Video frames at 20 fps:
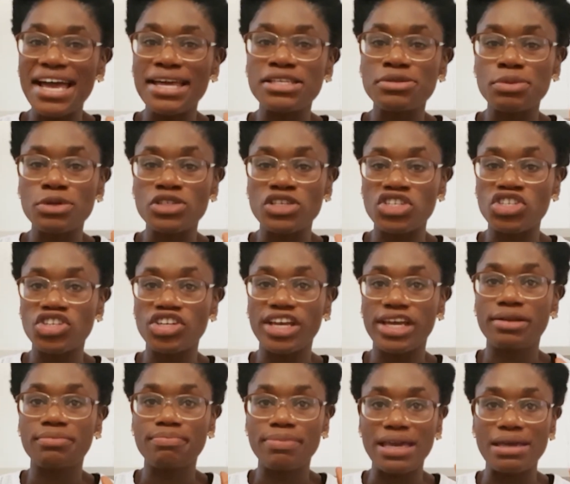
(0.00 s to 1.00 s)
I suppose I should
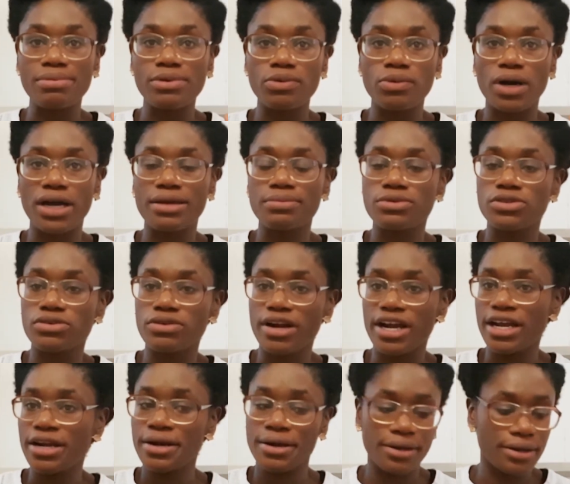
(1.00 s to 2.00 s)
get baby wipes,
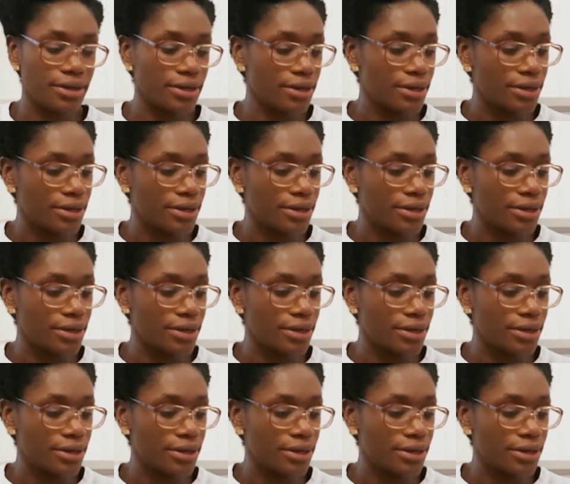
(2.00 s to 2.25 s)
right?